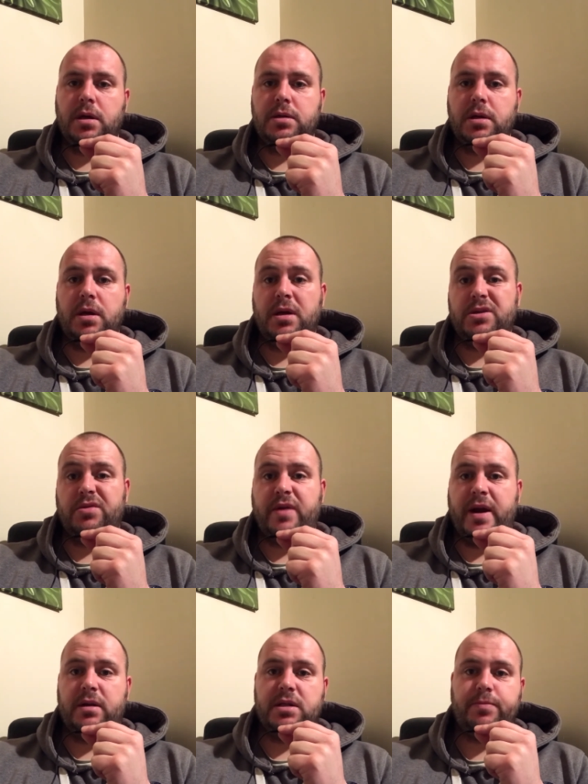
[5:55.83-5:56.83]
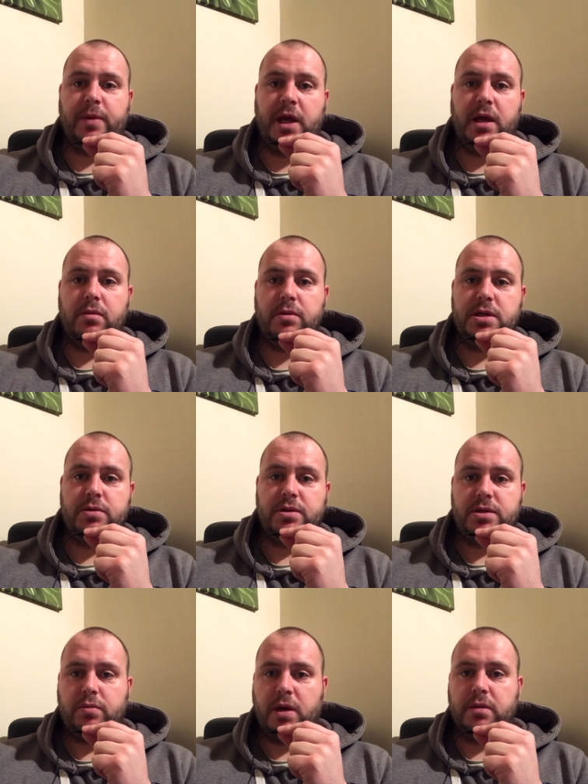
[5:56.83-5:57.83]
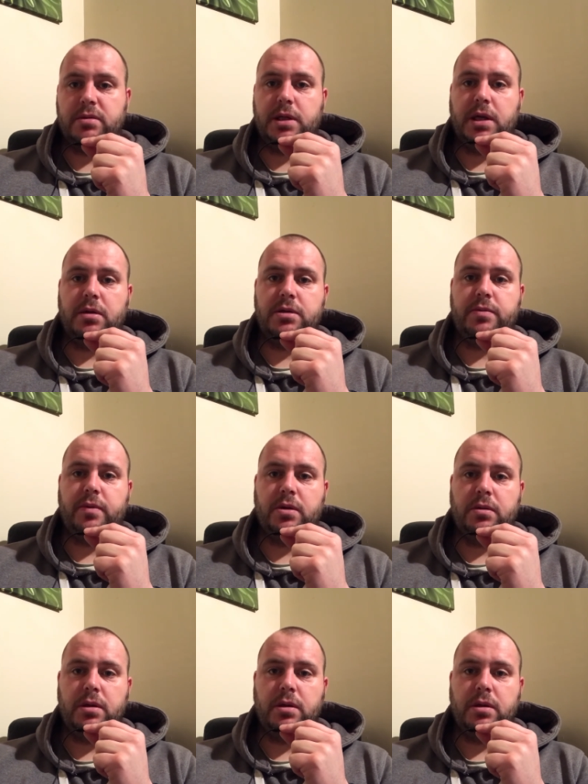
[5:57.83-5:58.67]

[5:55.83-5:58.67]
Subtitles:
at around its peak, which was when I was in hospital.